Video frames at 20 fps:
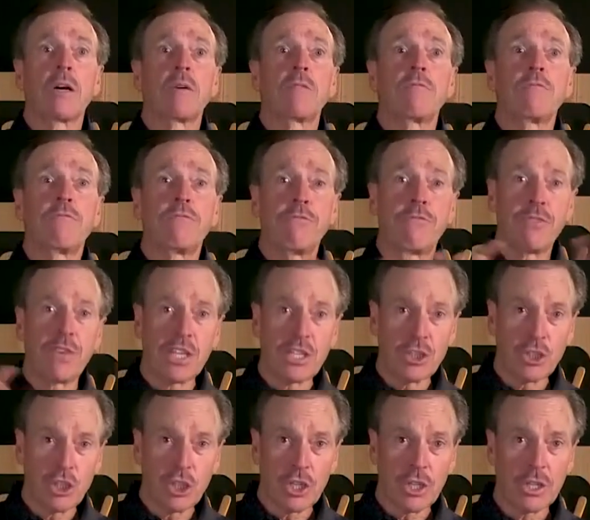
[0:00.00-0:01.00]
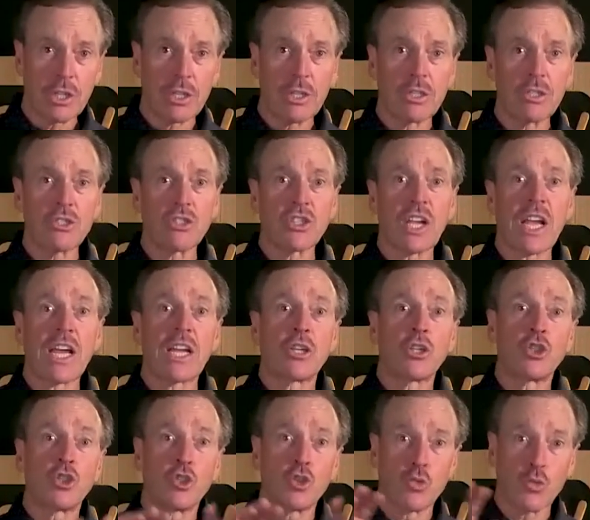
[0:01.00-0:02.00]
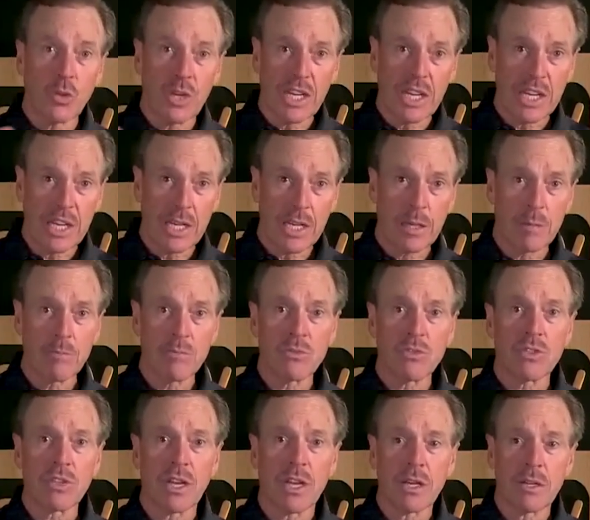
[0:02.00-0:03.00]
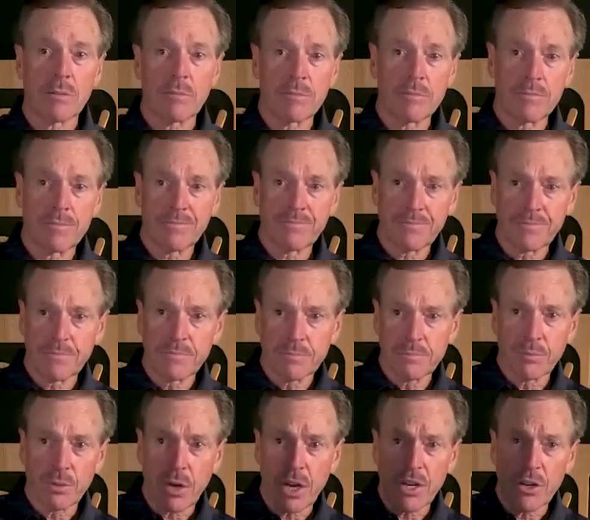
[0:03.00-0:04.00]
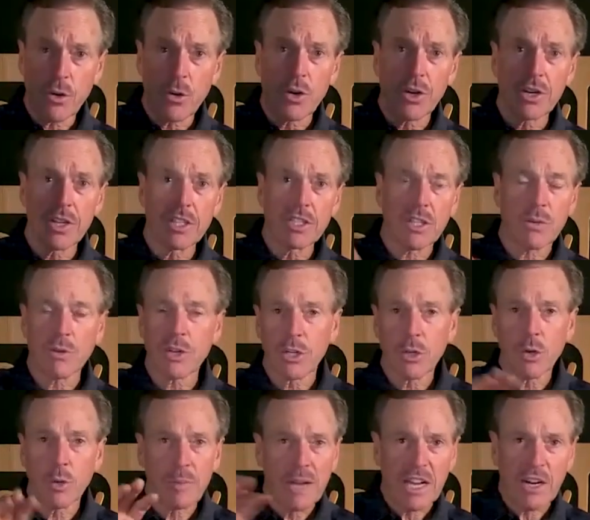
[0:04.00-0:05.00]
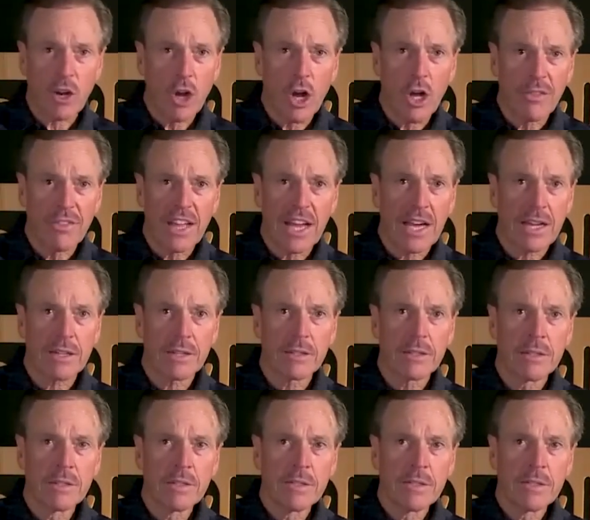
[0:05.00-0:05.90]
visions and dreams and priorities. I want to go about all that